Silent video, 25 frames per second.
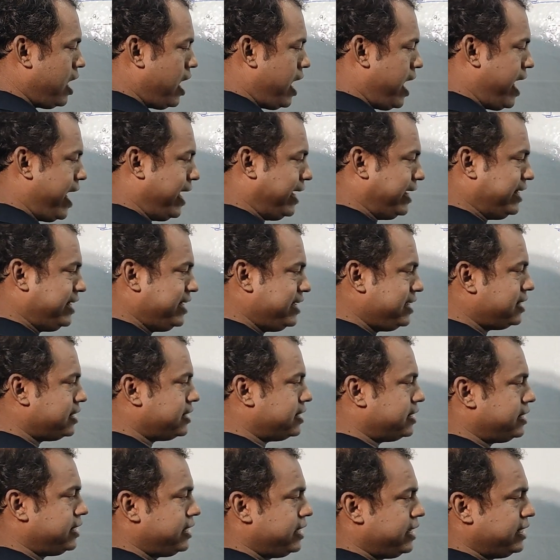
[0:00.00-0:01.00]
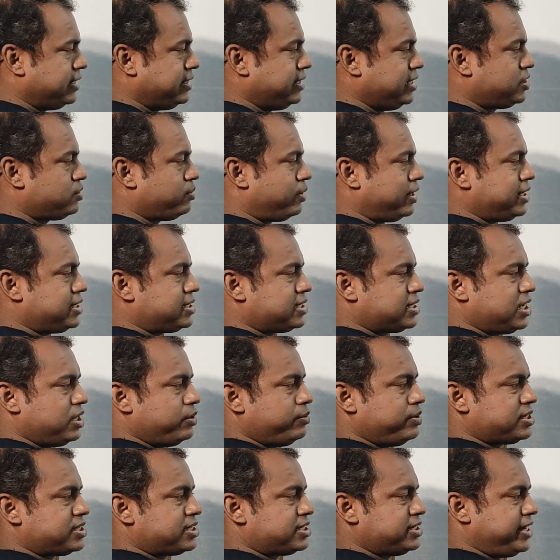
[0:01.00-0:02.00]
And here this one is
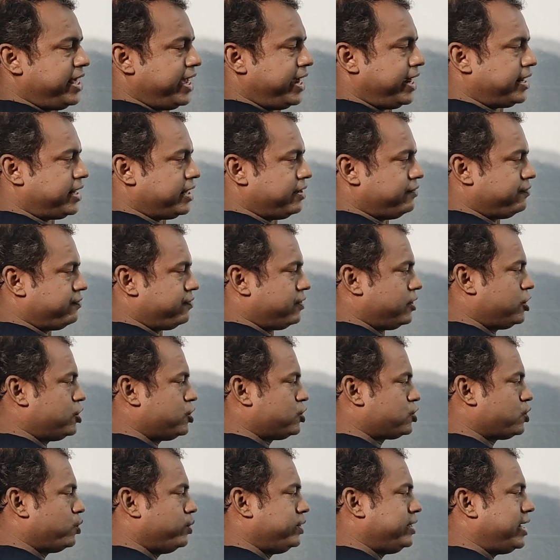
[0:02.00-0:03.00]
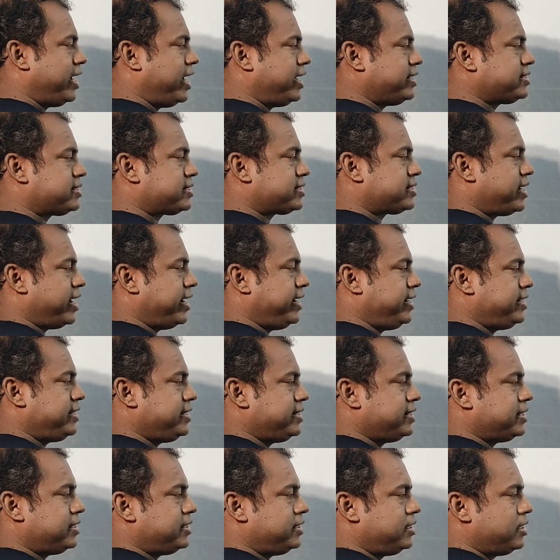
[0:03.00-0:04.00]
Q is negative. So we write
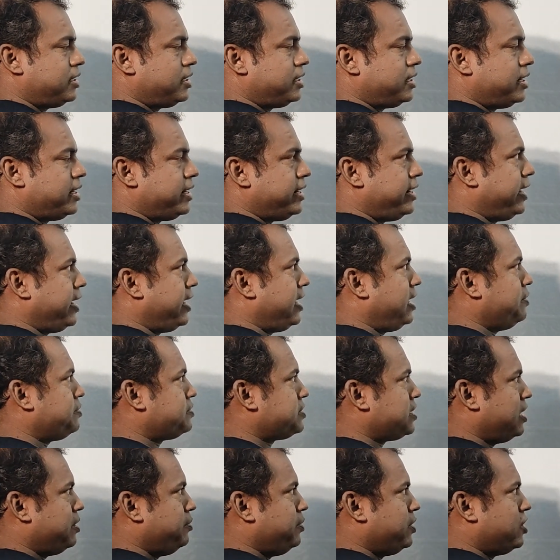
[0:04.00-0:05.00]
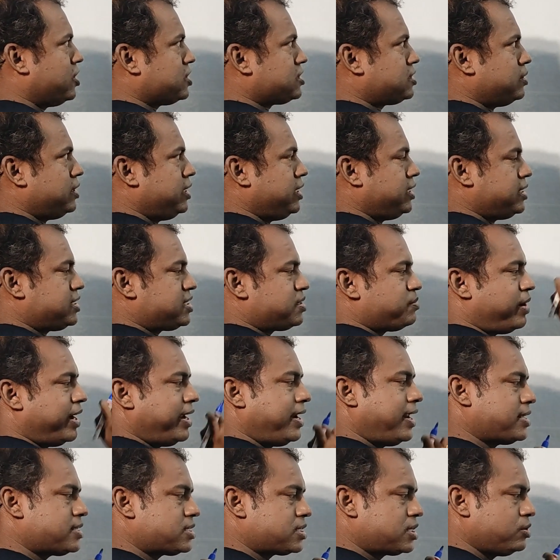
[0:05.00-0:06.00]
here negative sign because it is
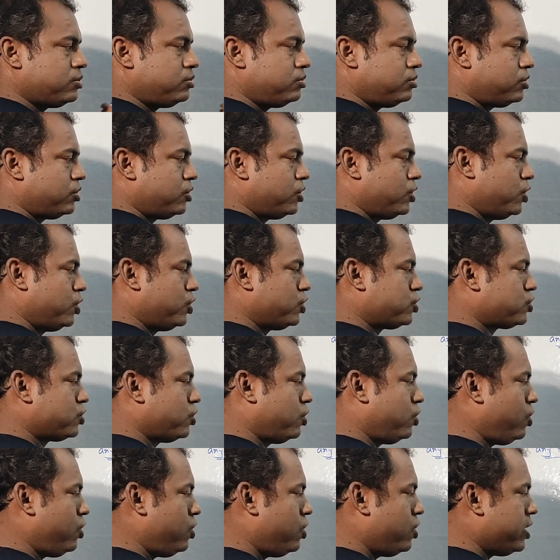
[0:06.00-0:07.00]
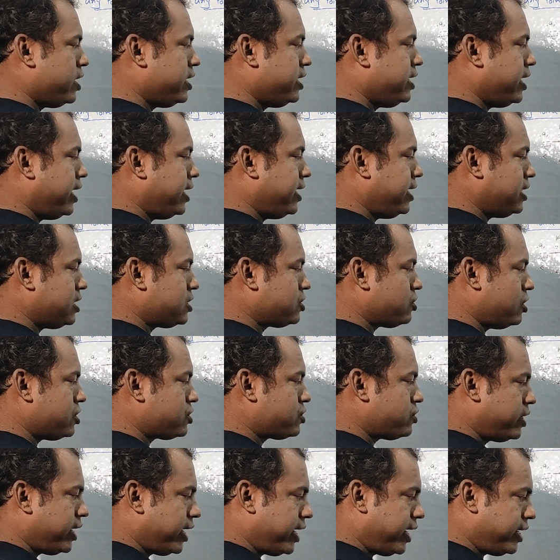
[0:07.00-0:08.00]
minus Q. So here it is
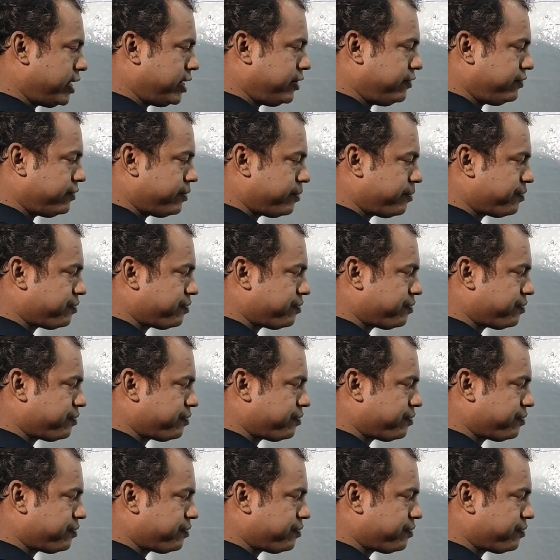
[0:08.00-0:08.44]
also negative.